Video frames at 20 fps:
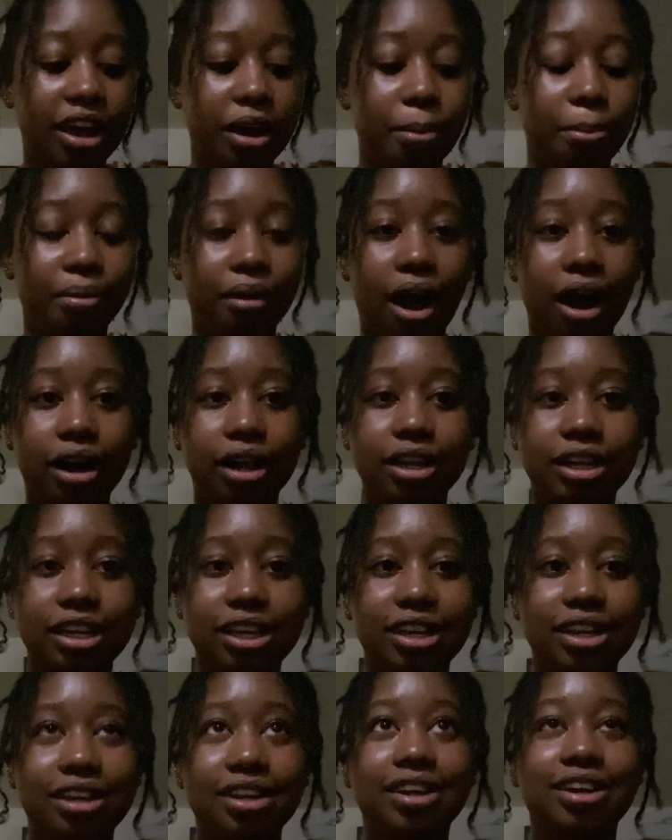
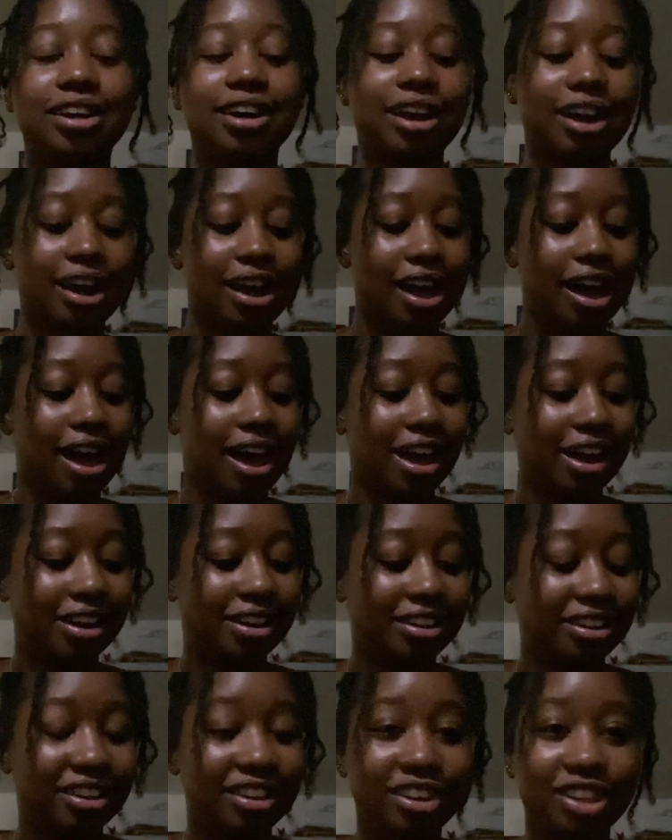broccoli,
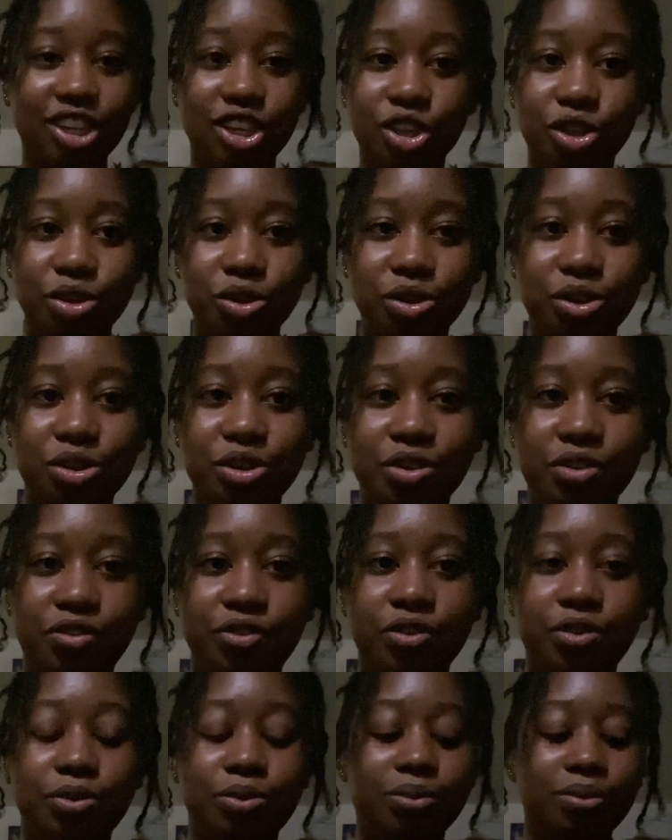and stewed
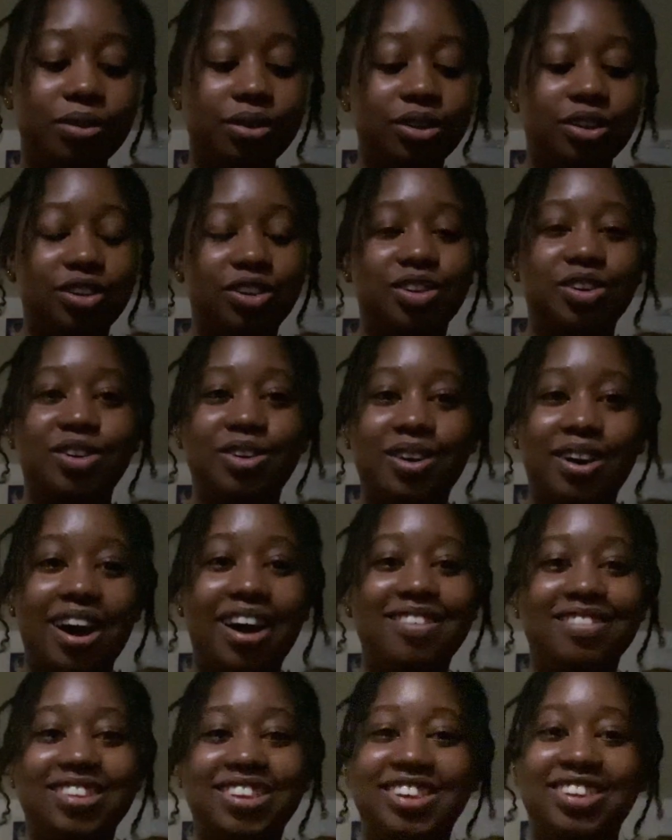tofu. So
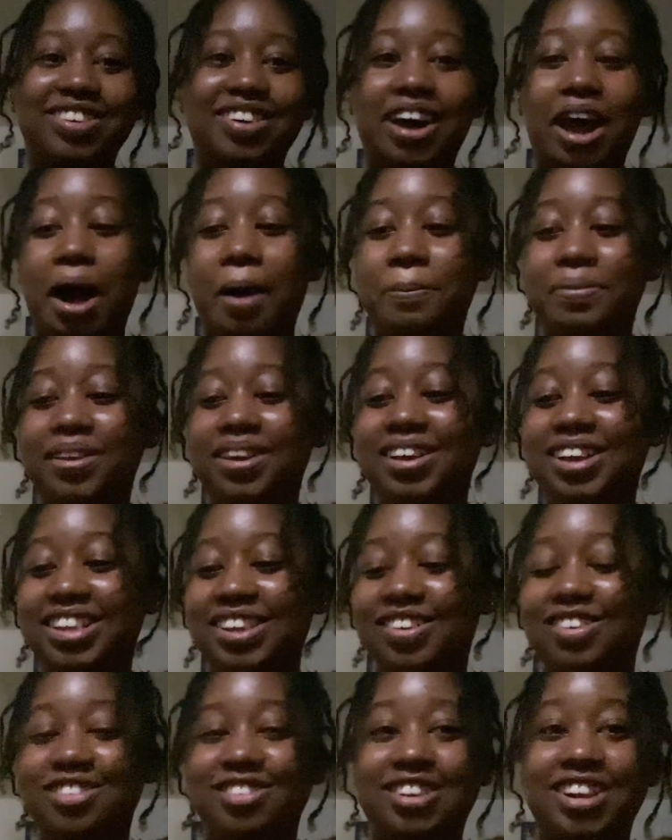I'm so happy because I
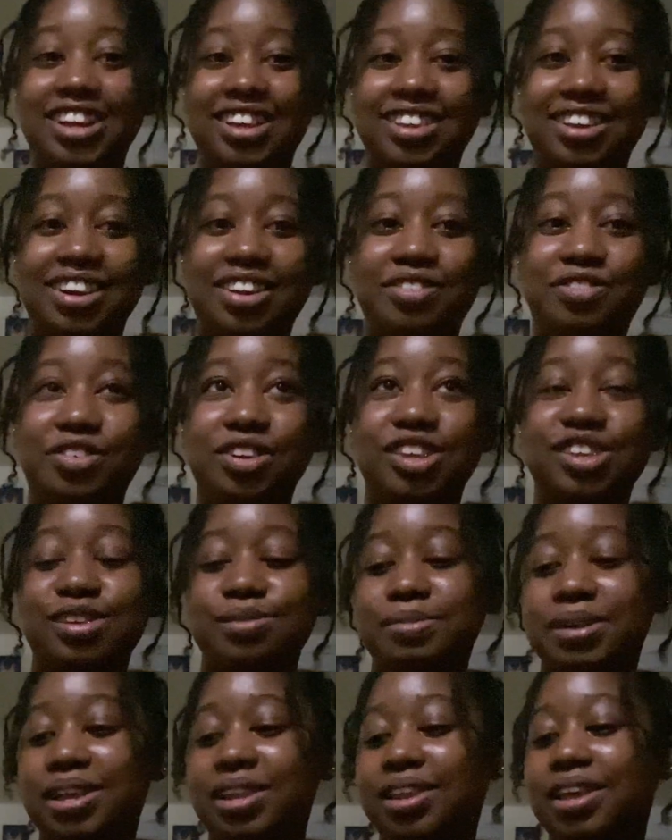was really excited for this
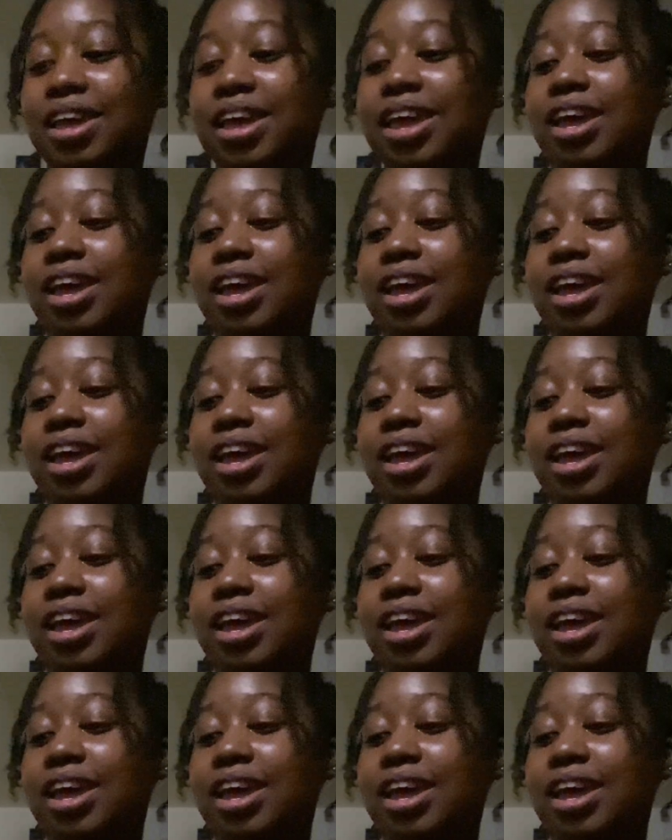meal.